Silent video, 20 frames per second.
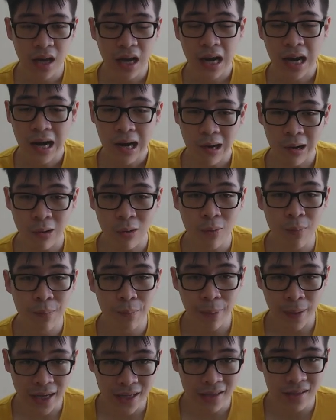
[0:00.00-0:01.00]
how
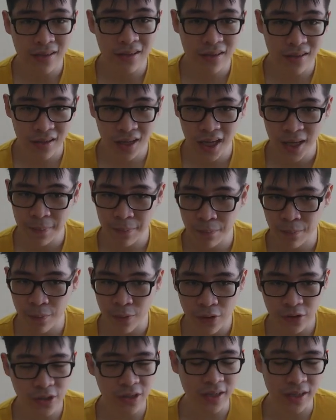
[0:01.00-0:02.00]
bad the
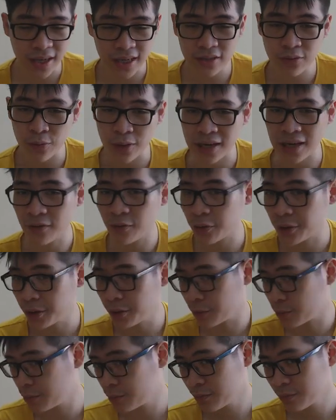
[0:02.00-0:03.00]
position is right now for you,
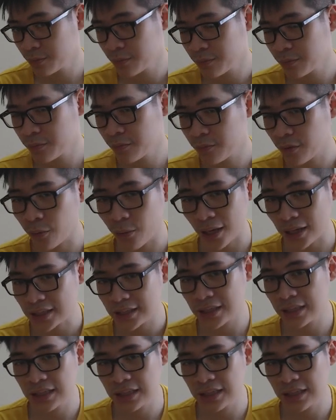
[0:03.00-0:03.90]
for white.